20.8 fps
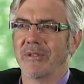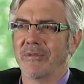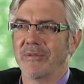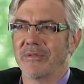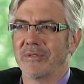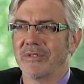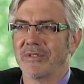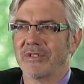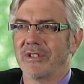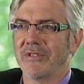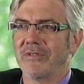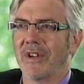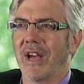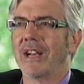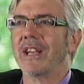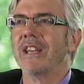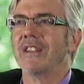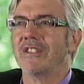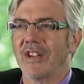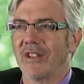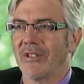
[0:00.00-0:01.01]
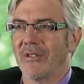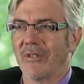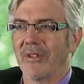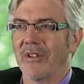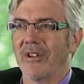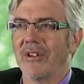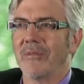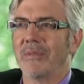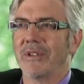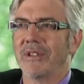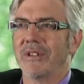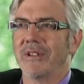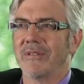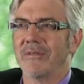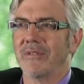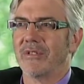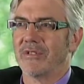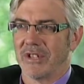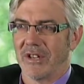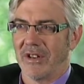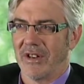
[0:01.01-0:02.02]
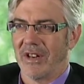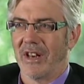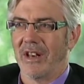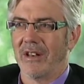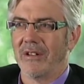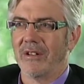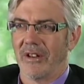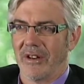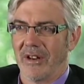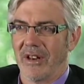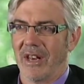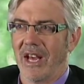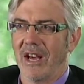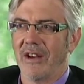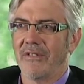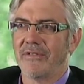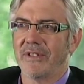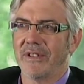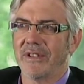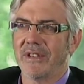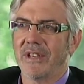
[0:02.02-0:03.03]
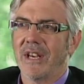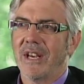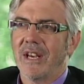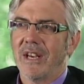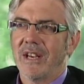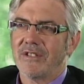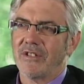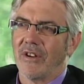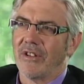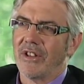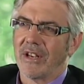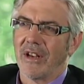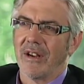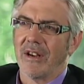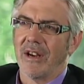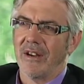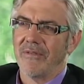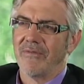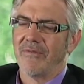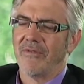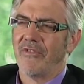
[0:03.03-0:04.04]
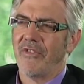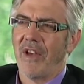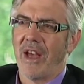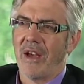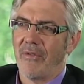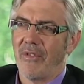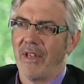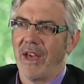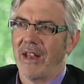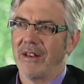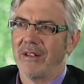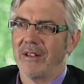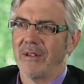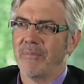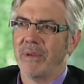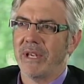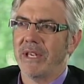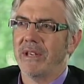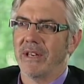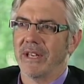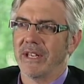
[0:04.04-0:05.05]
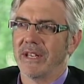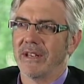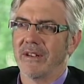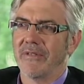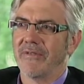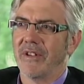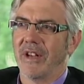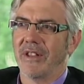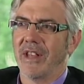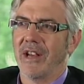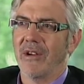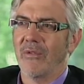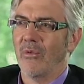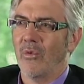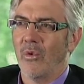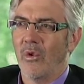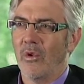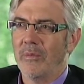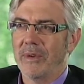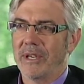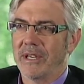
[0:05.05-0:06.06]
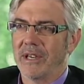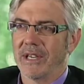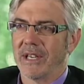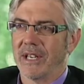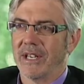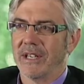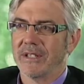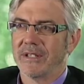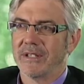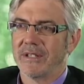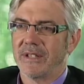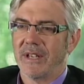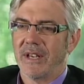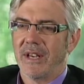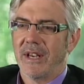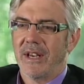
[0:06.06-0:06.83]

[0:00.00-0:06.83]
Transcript: We wouldn't sort of hug each other a lot, but there, there was a lot, of, lot of laughter. So I think I, I, found that appealing. I found that warming, I guess.